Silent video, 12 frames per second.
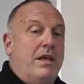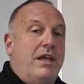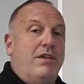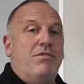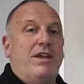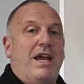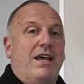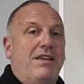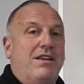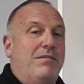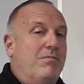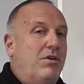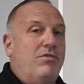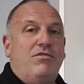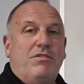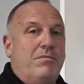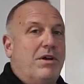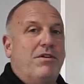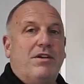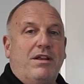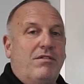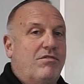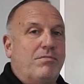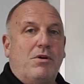In reality, most
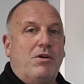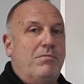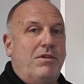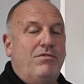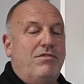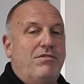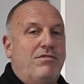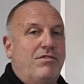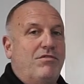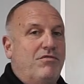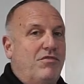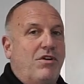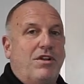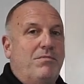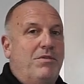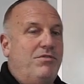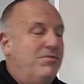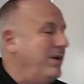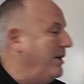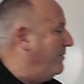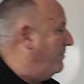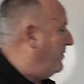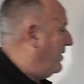American small businesses fall in between.